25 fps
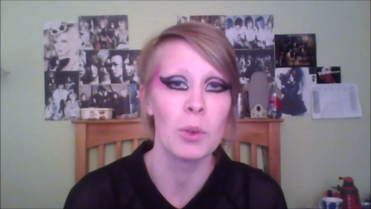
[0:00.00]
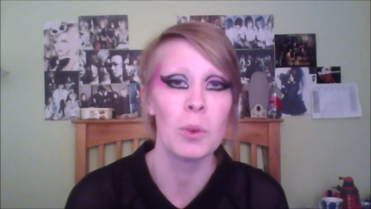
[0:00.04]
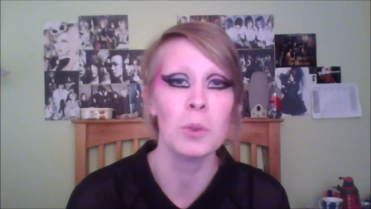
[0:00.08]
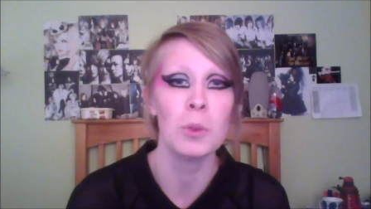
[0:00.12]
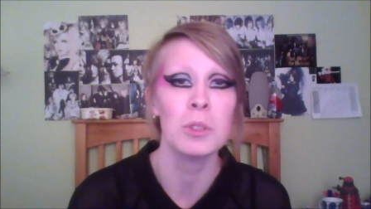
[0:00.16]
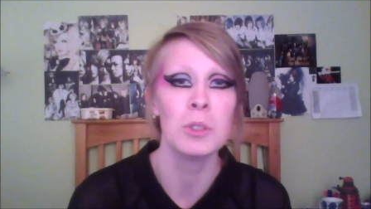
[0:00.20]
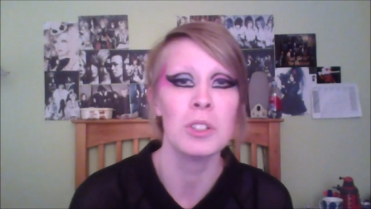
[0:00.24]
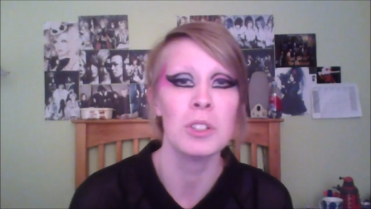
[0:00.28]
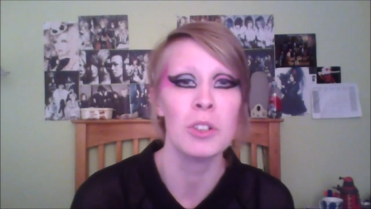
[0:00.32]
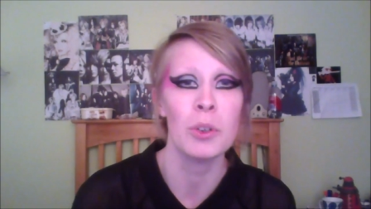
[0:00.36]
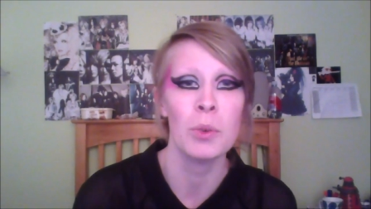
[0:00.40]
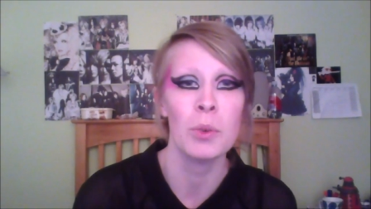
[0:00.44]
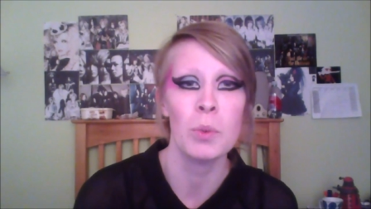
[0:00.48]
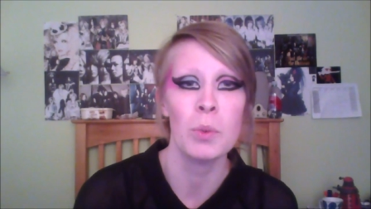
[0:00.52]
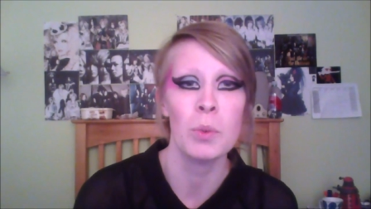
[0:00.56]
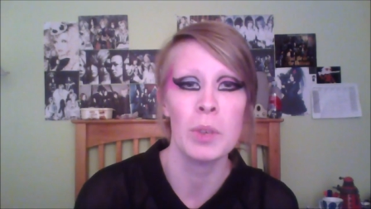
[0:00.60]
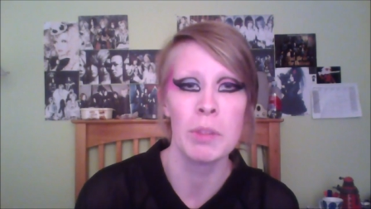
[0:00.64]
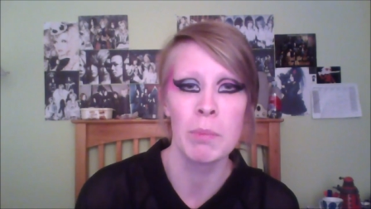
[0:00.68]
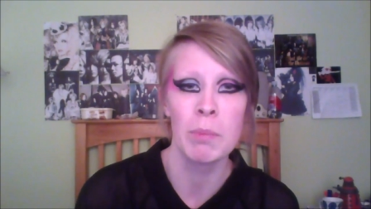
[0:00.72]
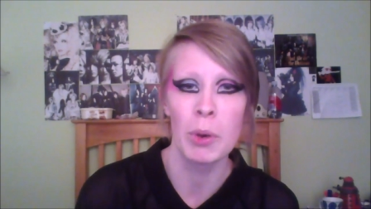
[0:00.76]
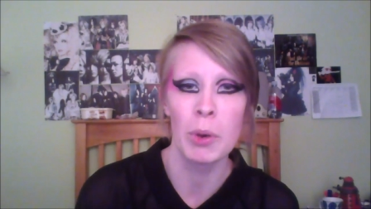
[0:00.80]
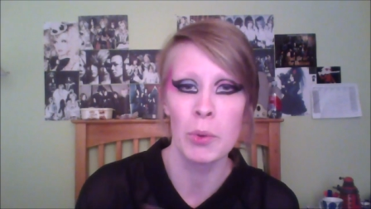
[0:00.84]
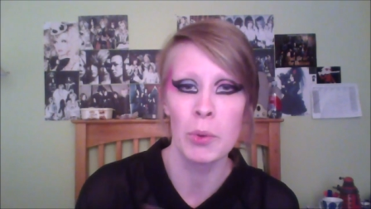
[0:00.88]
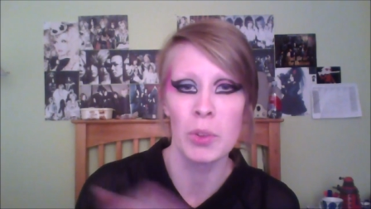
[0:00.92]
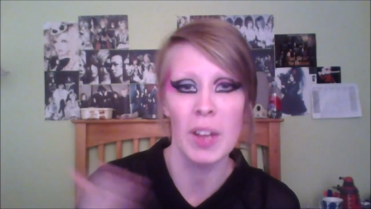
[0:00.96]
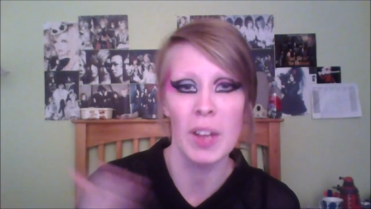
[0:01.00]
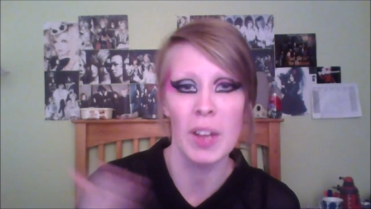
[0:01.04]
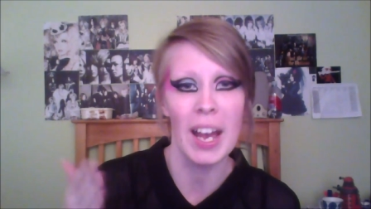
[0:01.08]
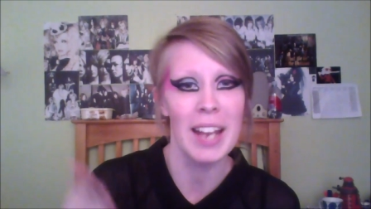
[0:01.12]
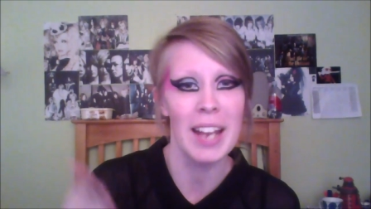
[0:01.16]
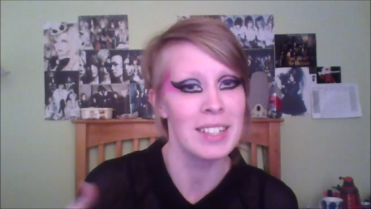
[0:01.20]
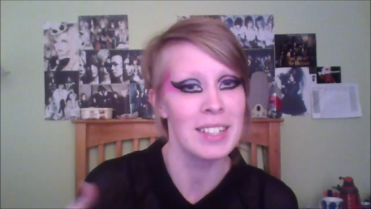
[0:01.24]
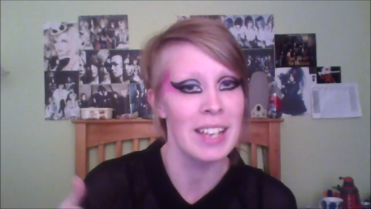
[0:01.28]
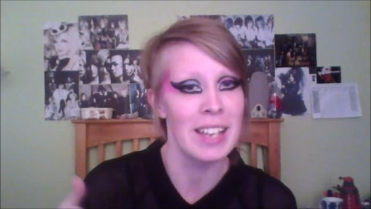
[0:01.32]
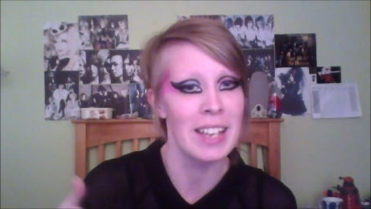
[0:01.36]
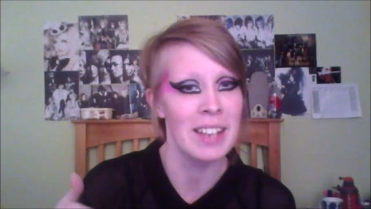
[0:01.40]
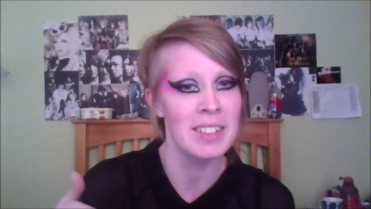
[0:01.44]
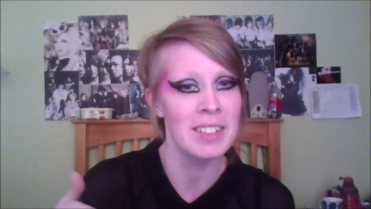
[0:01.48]
all to do with both
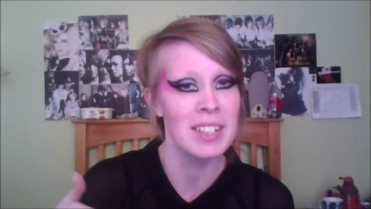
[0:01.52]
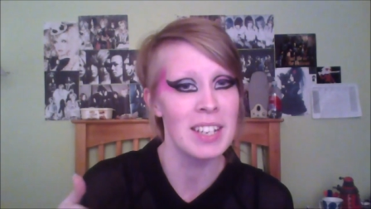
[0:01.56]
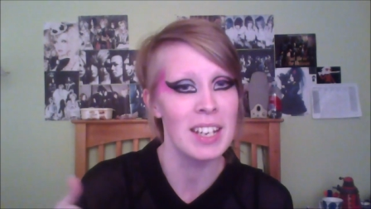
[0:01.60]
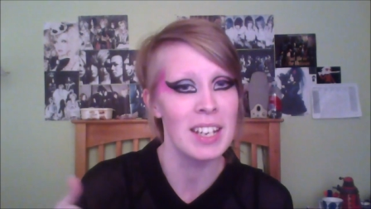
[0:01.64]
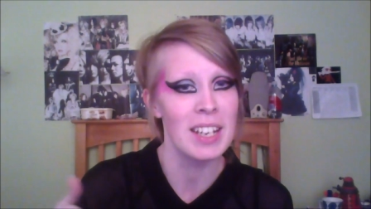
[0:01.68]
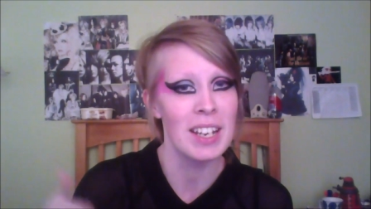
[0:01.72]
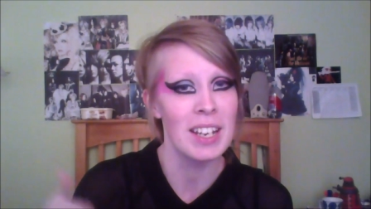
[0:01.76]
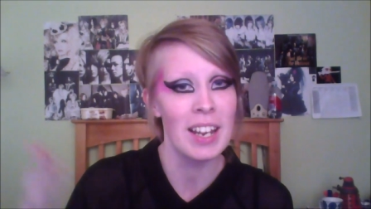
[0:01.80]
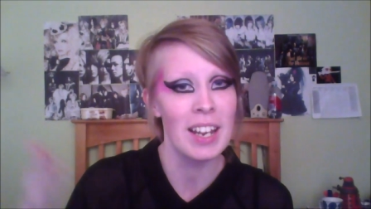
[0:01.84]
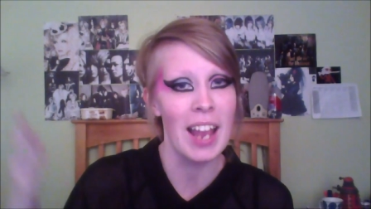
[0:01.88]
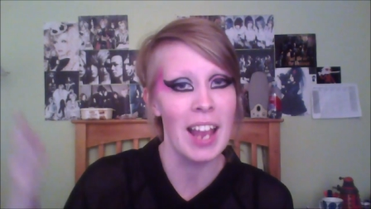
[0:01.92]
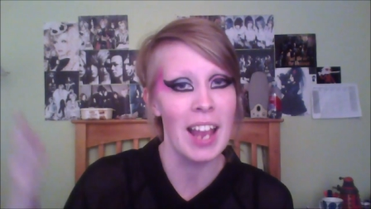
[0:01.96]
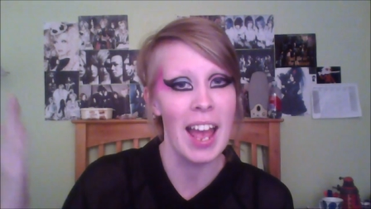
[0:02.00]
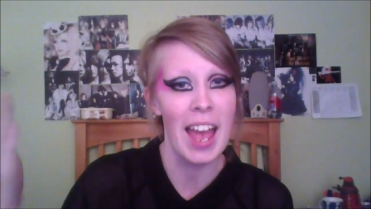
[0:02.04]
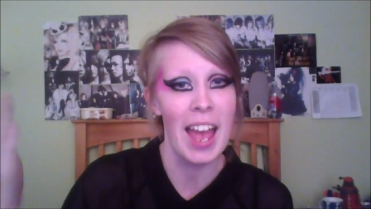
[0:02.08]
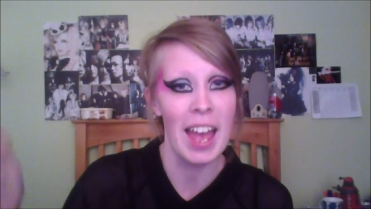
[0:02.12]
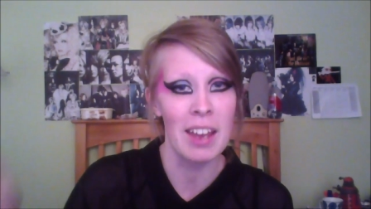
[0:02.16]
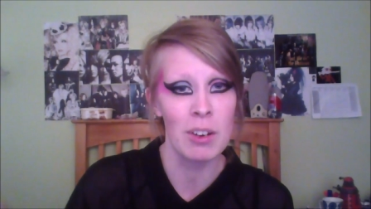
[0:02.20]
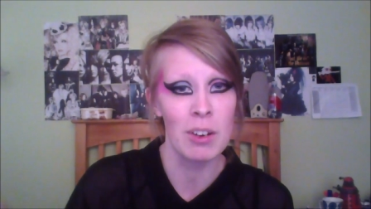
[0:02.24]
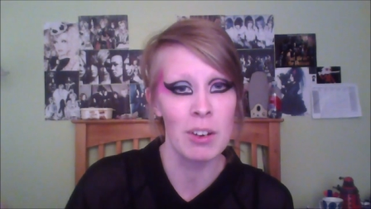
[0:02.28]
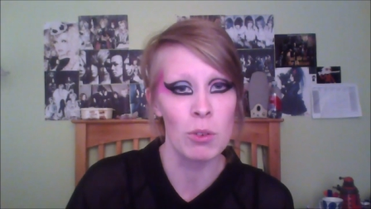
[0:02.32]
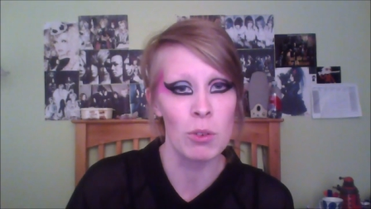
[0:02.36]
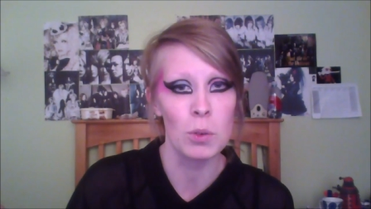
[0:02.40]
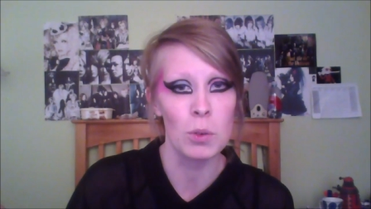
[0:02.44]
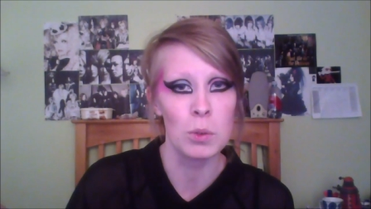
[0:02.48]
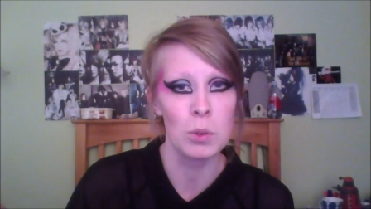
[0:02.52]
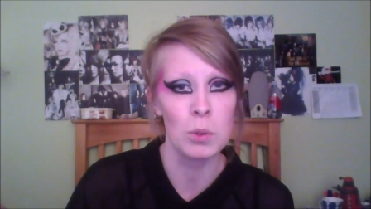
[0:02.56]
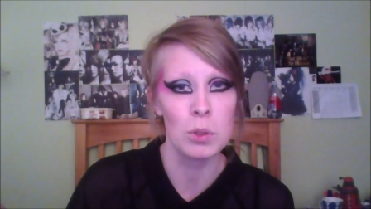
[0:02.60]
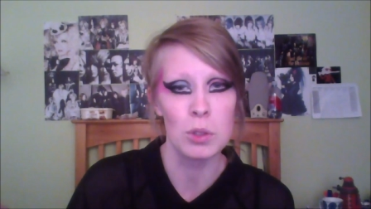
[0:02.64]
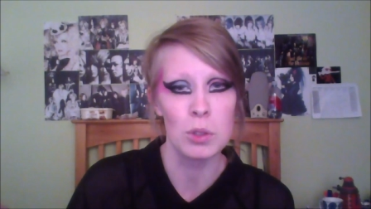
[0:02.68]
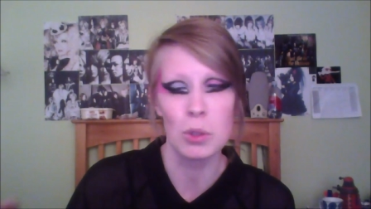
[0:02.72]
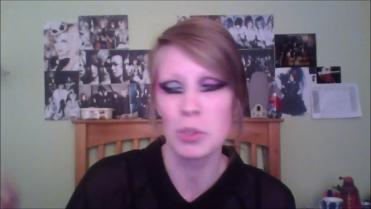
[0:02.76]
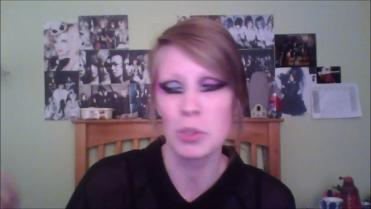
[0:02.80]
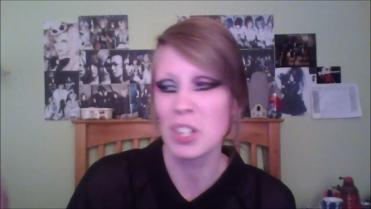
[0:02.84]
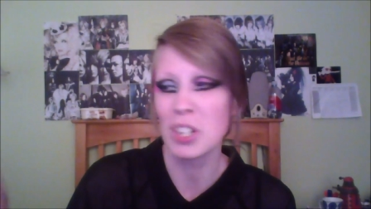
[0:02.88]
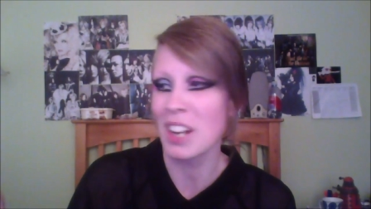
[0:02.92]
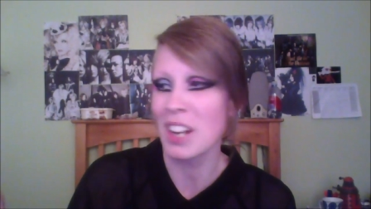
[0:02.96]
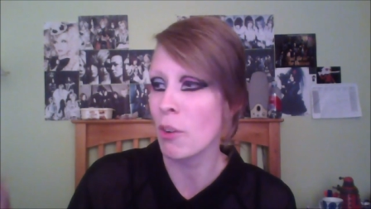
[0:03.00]
identity and
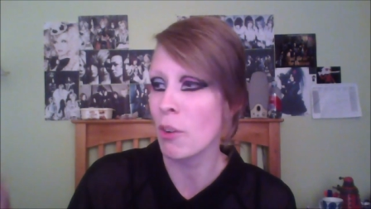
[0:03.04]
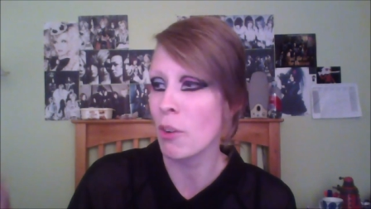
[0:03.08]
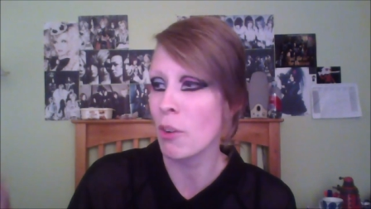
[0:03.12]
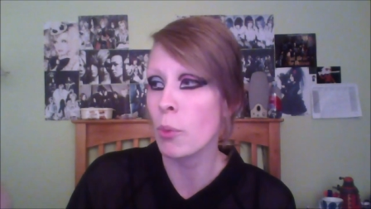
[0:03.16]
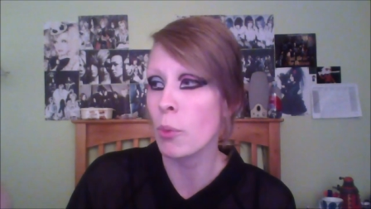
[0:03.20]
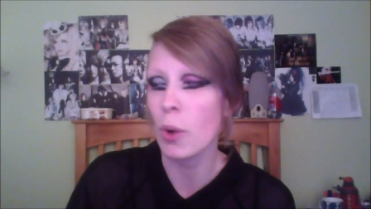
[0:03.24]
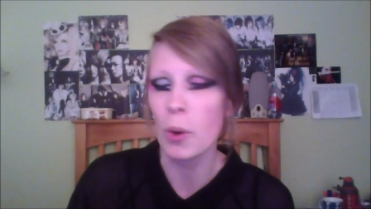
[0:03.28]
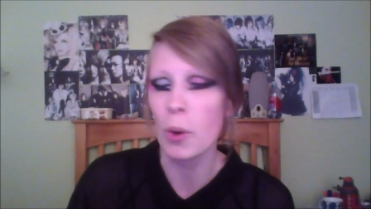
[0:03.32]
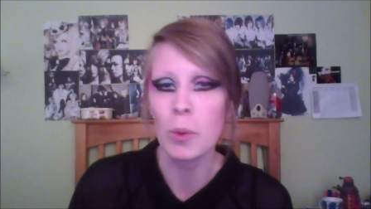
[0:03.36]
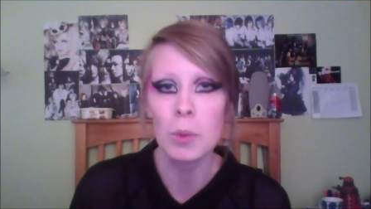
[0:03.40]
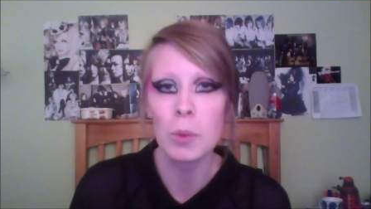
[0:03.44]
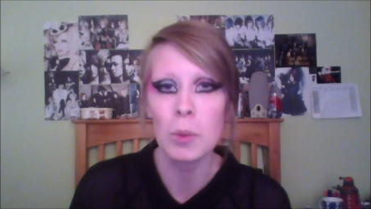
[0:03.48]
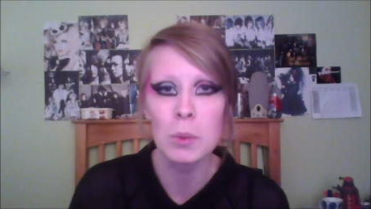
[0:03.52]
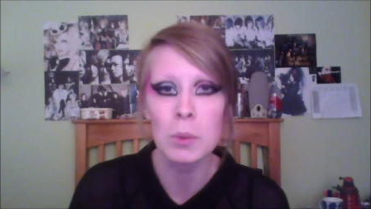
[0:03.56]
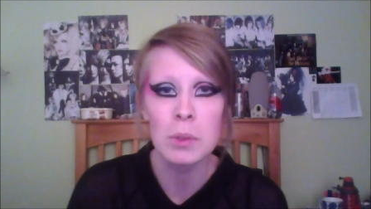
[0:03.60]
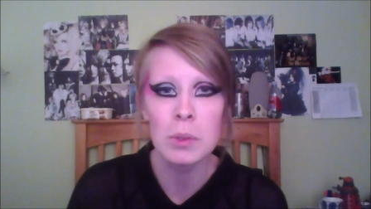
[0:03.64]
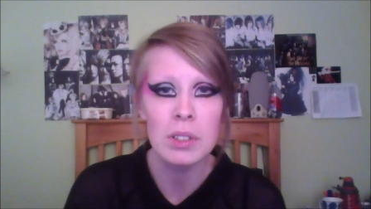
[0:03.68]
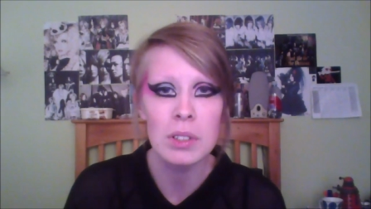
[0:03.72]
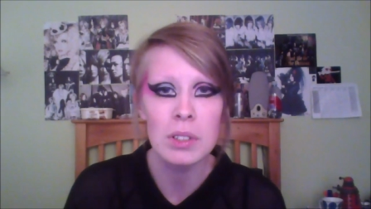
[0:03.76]
also gender roles.